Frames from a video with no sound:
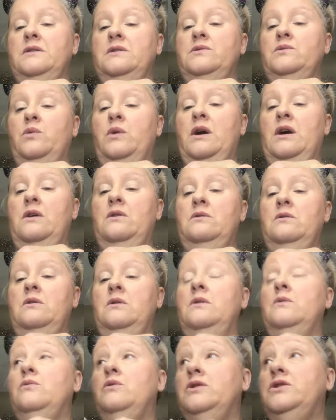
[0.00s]
as well,
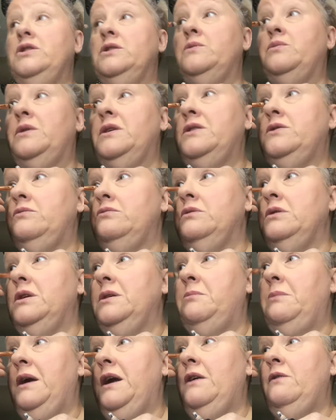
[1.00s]
which is what it's
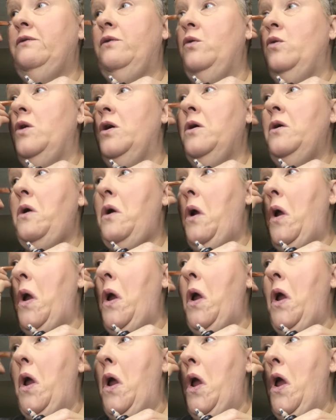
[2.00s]
really made for.
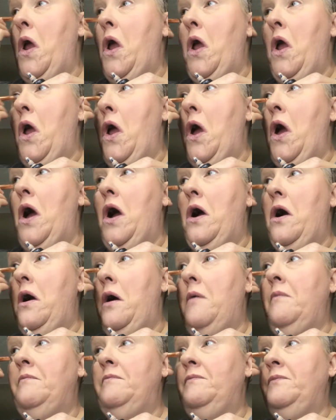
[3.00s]

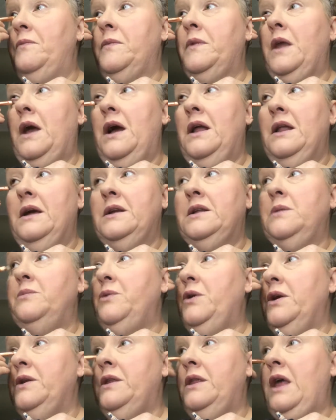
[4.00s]
I like to
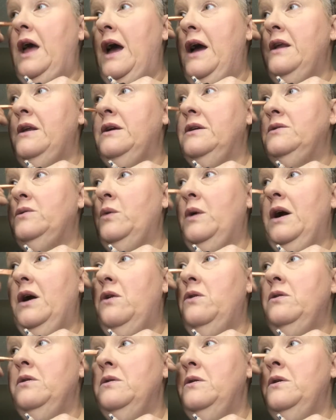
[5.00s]
put that as
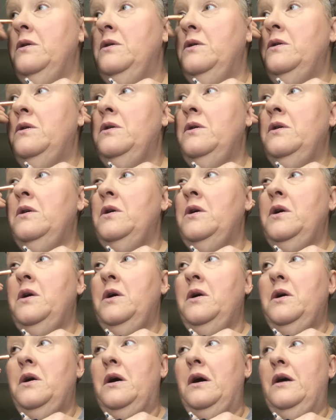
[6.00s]
well
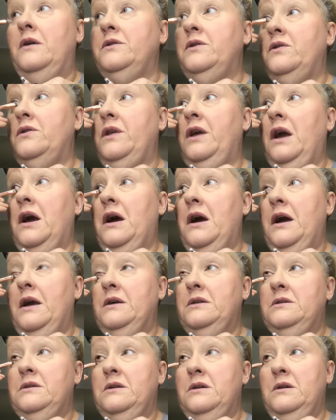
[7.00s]
under the
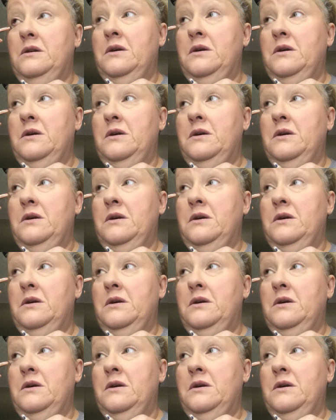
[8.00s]
eyes,